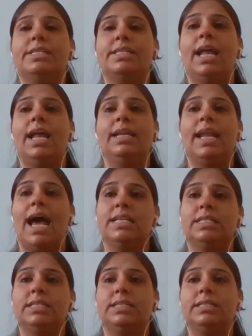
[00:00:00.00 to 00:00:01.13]
Farzan
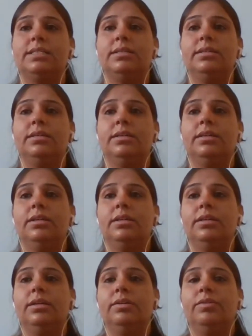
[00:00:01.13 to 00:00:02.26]
last
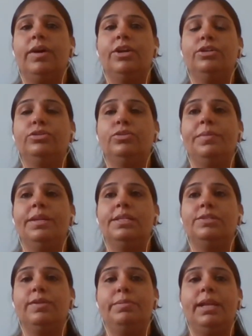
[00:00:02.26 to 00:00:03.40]
one or two
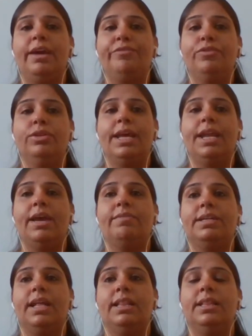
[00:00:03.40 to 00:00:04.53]
minutes will be left no then i
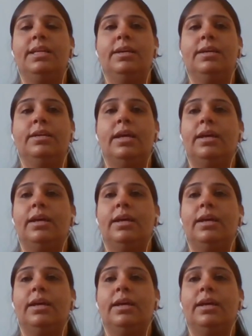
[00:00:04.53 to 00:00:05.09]
will tell the